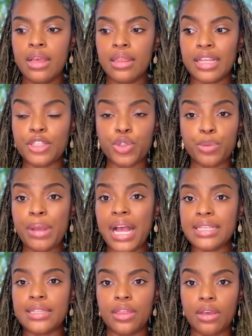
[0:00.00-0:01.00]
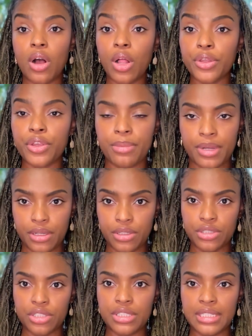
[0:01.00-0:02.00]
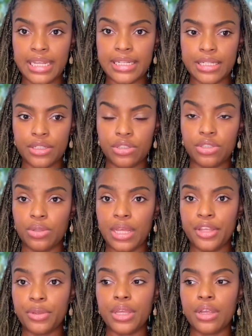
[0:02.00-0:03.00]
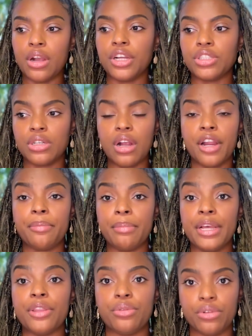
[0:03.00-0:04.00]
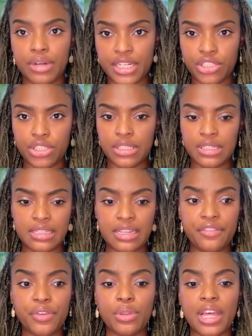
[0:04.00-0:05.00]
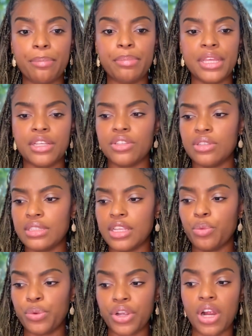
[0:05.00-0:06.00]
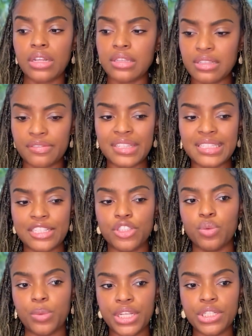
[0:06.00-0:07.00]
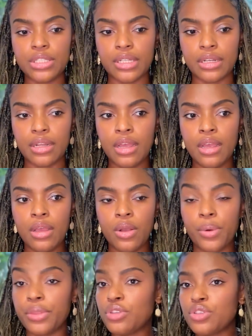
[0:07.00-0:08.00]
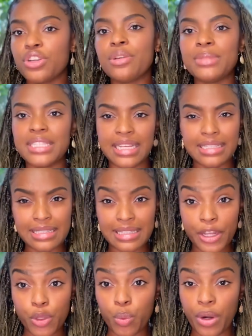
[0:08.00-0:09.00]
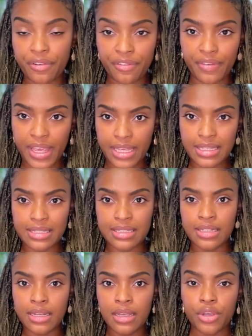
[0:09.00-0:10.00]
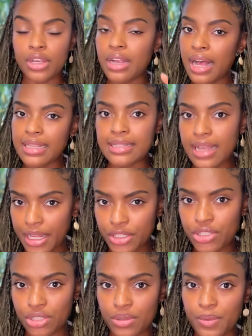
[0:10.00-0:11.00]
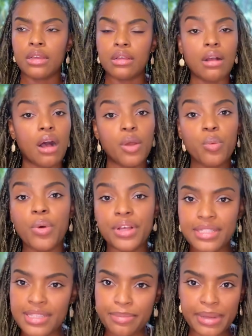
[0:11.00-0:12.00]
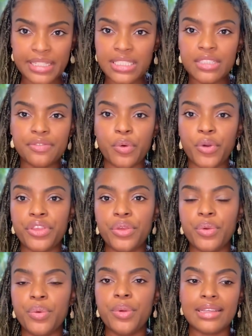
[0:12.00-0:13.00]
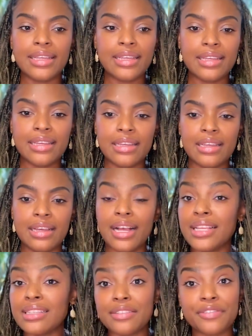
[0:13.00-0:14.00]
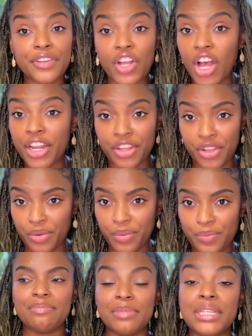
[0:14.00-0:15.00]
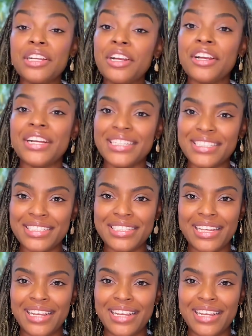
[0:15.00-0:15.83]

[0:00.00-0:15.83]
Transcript: that surpasseth all human understanding, so that you can guard your heart and mind through Christ Jesus. Give you that peace to say, regardless of the situation or the circumstances that you are faced, God's got you. God wants the best for you. He hasn't forgotten you. Be encouraged.